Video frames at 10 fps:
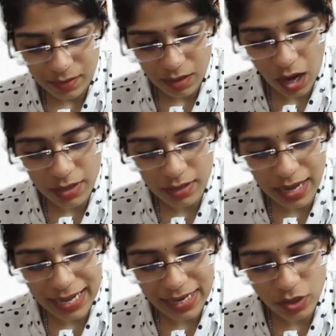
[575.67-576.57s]
Under
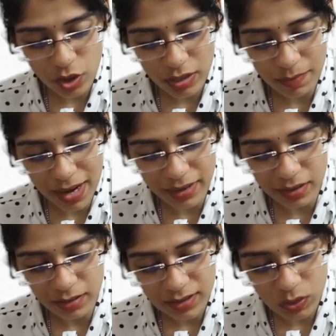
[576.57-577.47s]
arachnoid
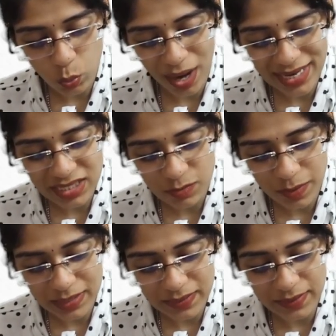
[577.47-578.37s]
matter, this white
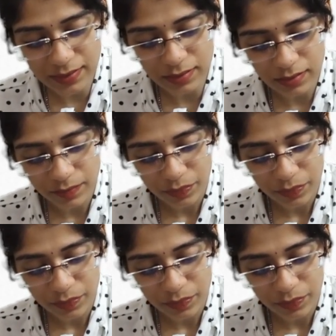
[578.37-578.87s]
space here,